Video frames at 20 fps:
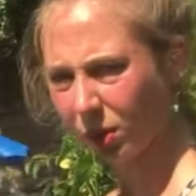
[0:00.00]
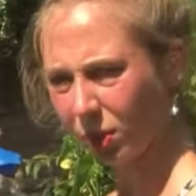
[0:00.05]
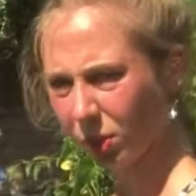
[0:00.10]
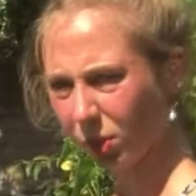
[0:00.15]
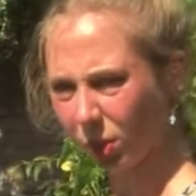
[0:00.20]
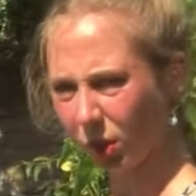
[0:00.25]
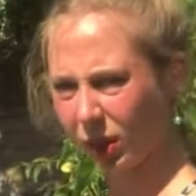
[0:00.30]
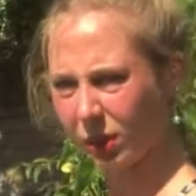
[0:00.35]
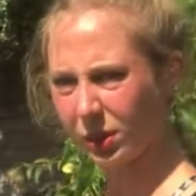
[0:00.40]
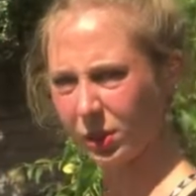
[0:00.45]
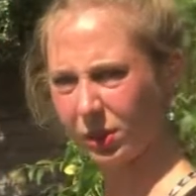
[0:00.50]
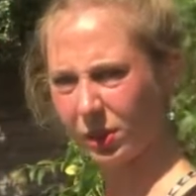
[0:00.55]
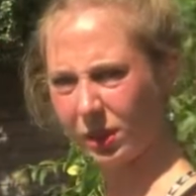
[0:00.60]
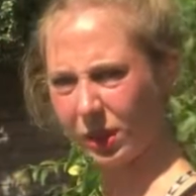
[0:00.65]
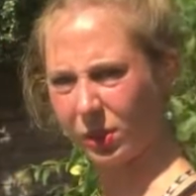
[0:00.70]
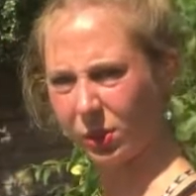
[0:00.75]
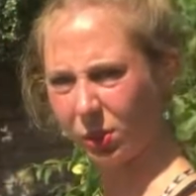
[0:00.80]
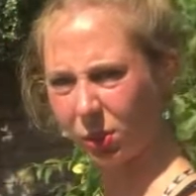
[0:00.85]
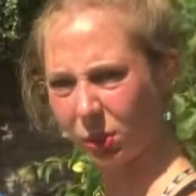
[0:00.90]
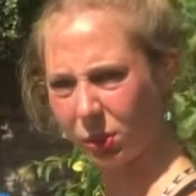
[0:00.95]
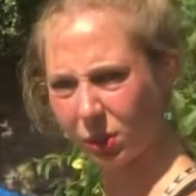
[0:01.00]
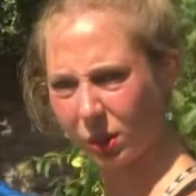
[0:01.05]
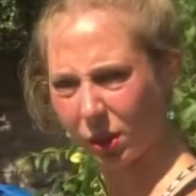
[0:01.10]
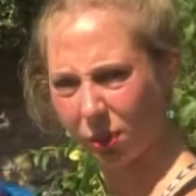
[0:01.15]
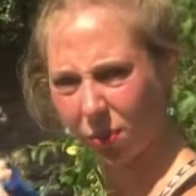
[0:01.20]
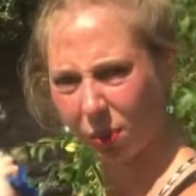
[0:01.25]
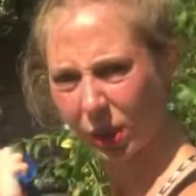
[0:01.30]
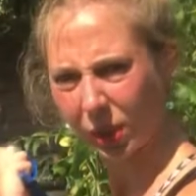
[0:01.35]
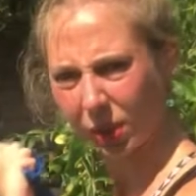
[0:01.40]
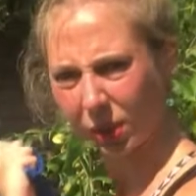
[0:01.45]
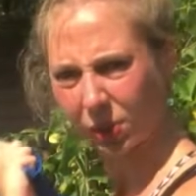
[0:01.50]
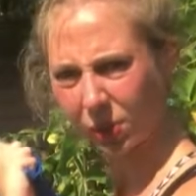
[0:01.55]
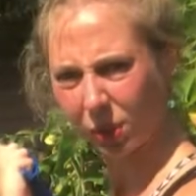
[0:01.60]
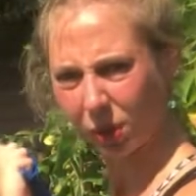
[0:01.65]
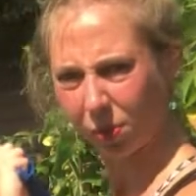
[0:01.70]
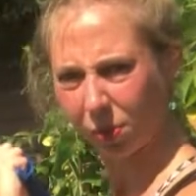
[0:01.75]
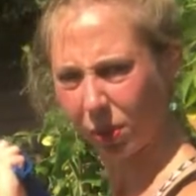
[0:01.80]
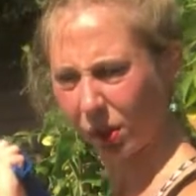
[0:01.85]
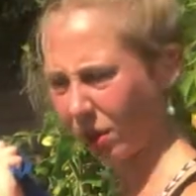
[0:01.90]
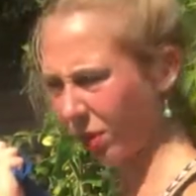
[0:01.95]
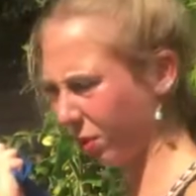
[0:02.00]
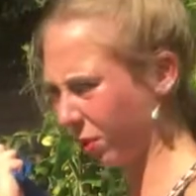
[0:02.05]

Try to sit on your sit bones and pull it